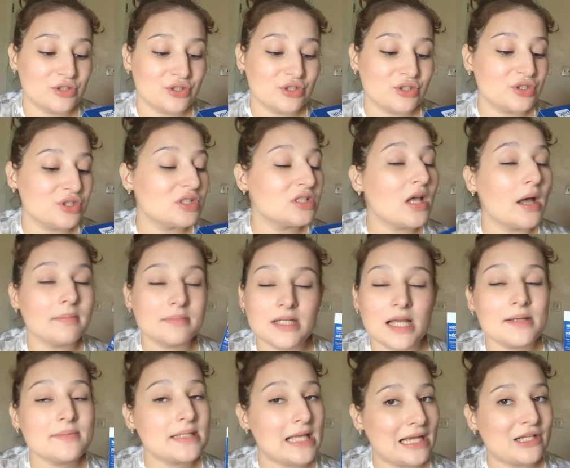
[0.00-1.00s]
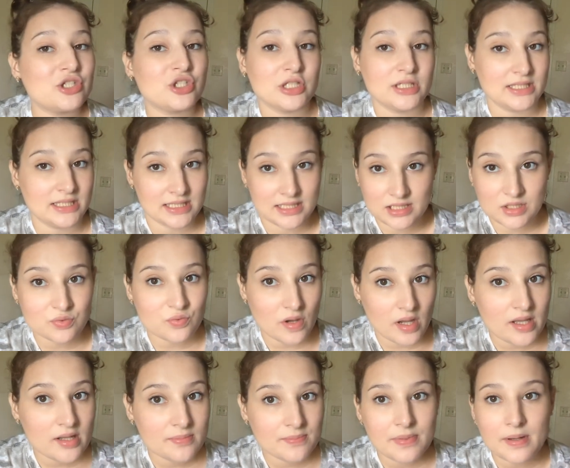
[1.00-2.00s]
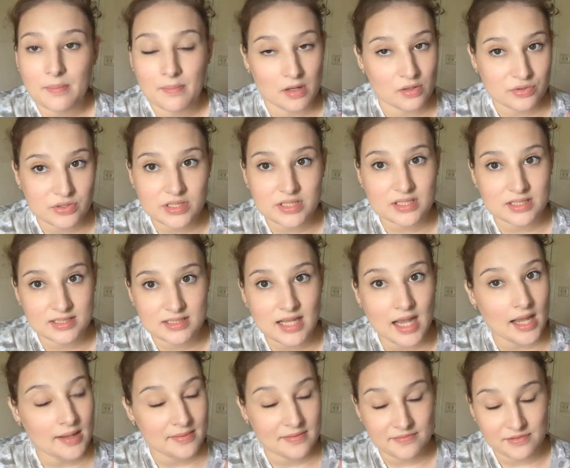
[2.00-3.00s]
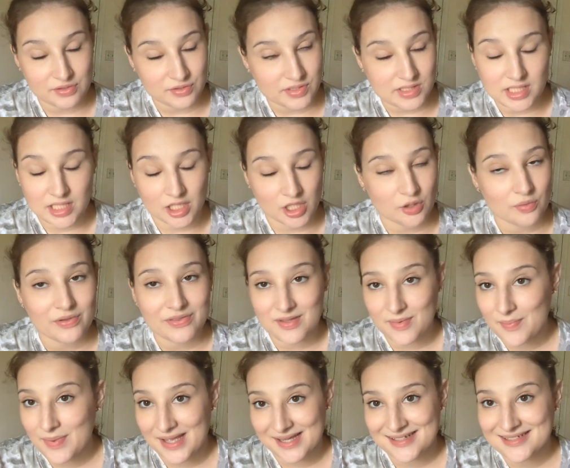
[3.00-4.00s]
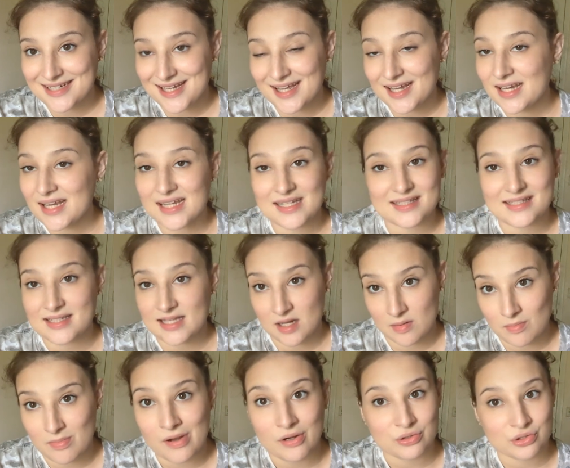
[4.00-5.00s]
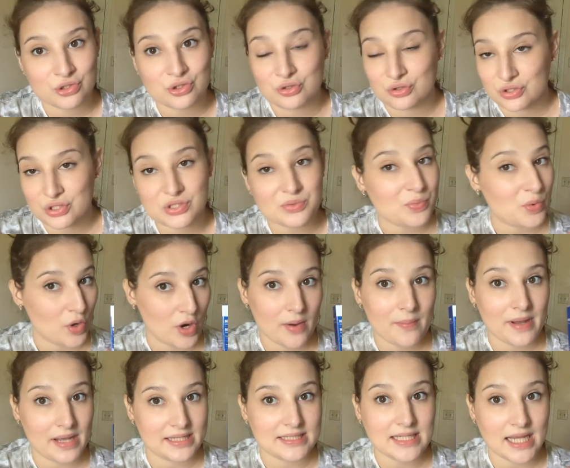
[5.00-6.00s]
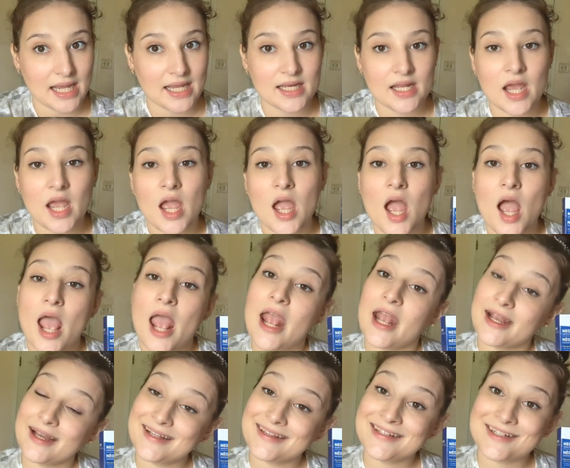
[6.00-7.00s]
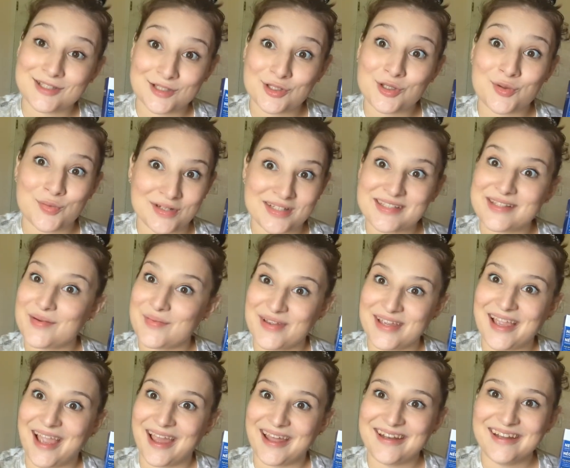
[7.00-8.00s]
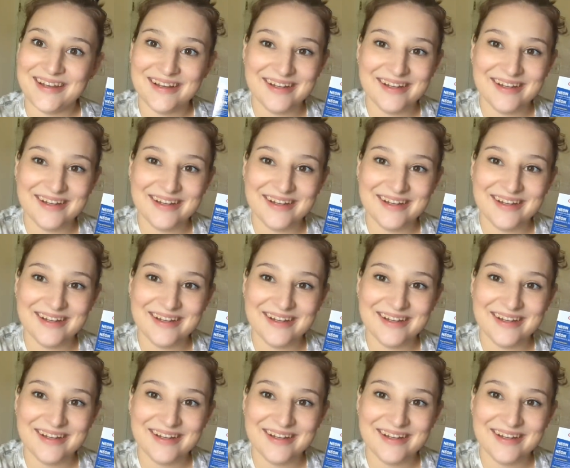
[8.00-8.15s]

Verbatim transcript: sometimes actually needs one, but most of the time if you see her with a band-aid, it's an emotional support band-aid. And these are the ones that we get.